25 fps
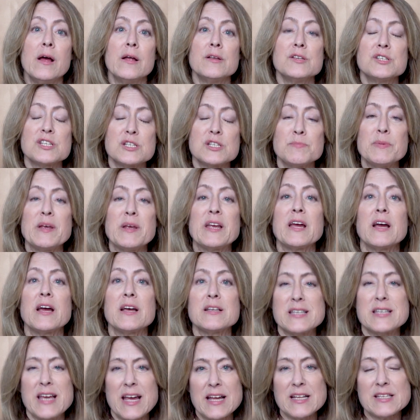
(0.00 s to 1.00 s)
just
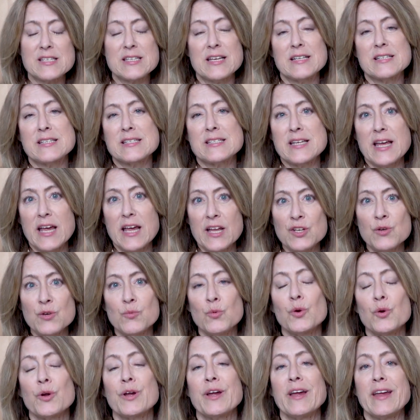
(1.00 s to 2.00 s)
because headsets tend to
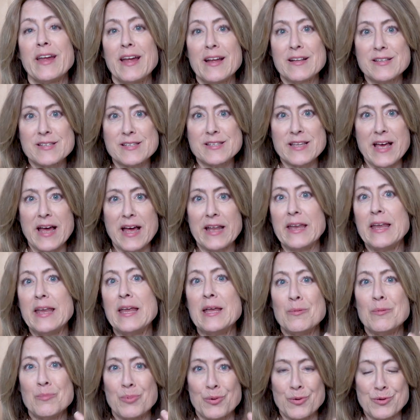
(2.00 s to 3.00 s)
work against that
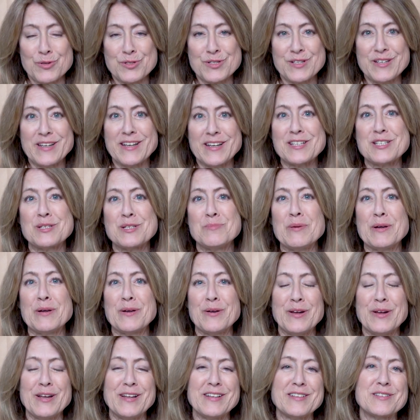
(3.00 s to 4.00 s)
in person
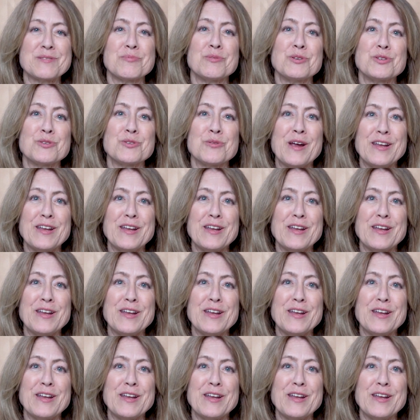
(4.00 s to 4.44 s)
experience we're trying to